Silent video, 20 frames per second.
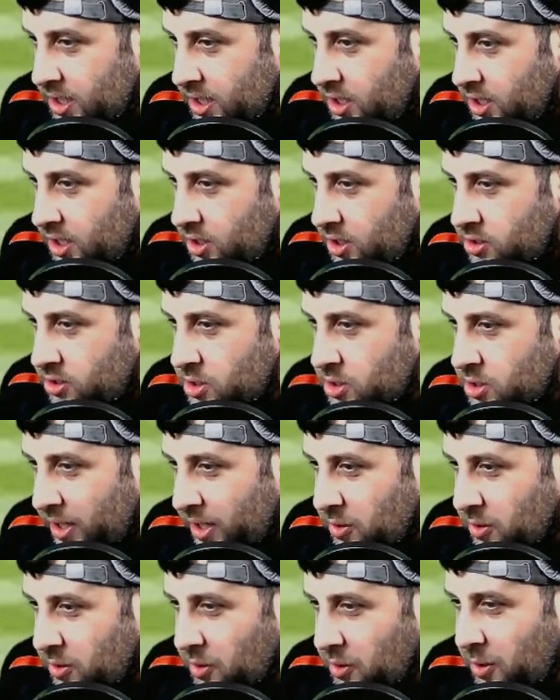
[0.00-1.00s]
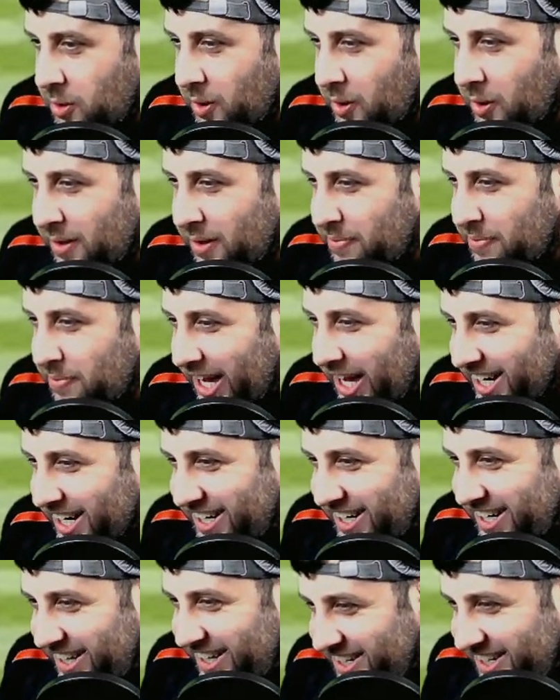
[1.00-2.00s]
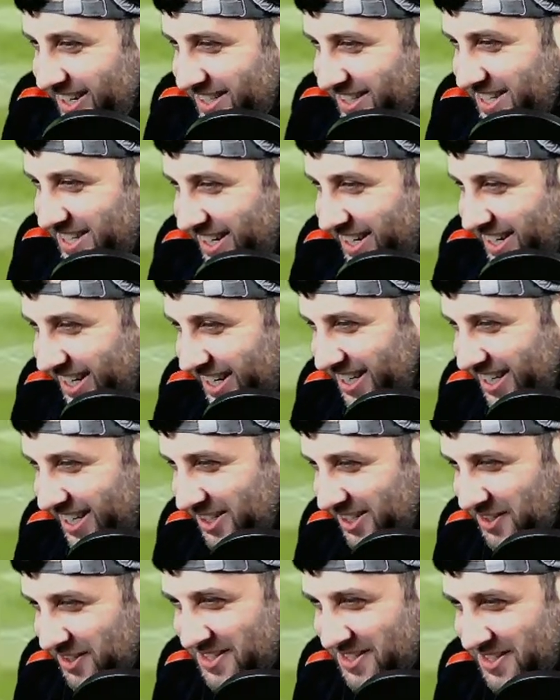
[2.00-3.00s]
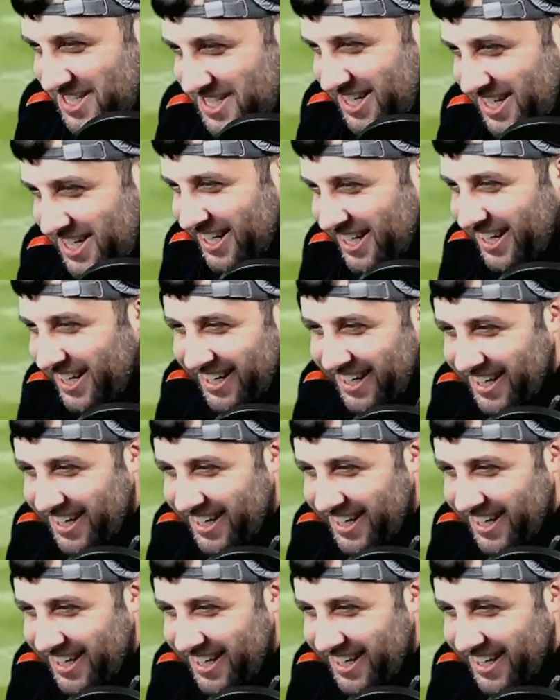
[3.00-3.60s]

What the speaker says: Just went all the way back to hear you sing it.